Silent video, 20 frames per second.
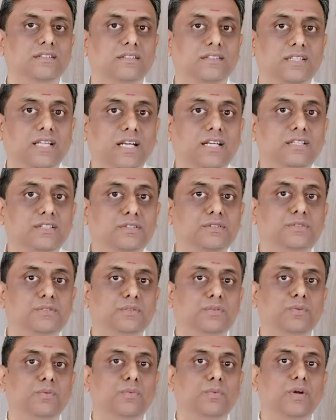That is
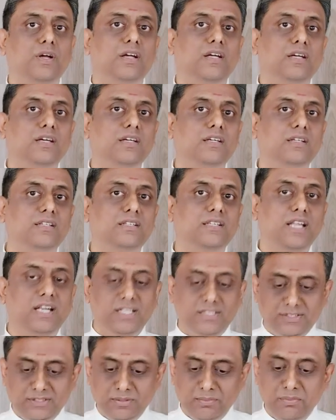
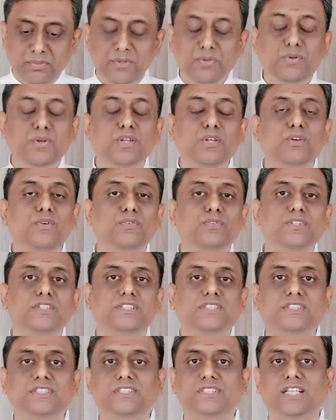the beauty of
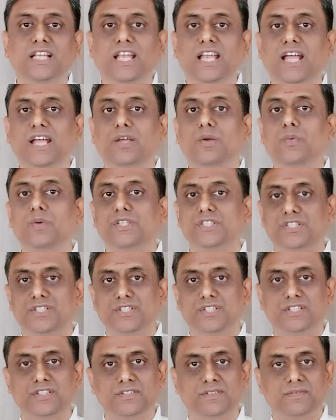this
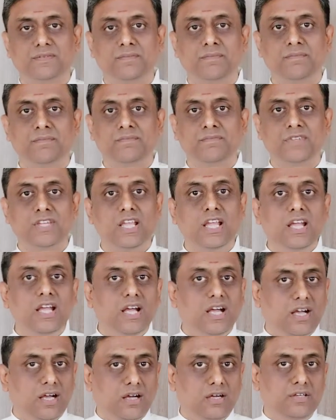language.
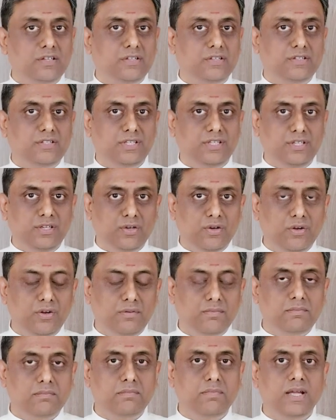You see,
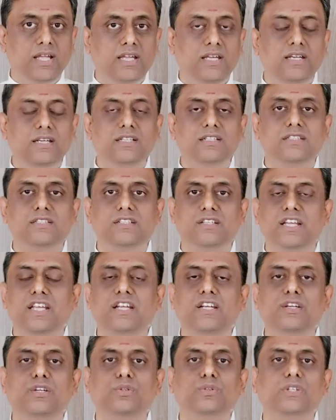your mind is
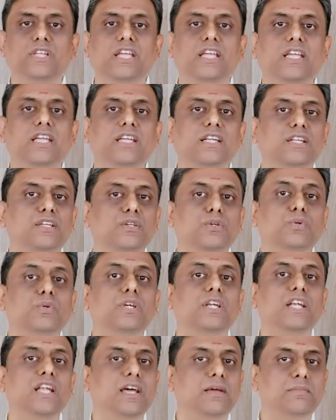trained to think in a
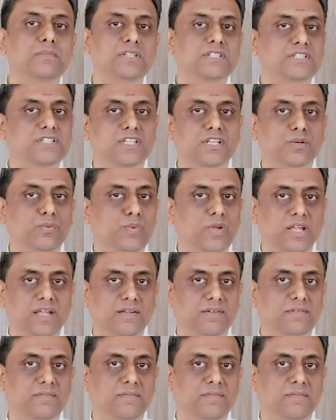unidimensional way.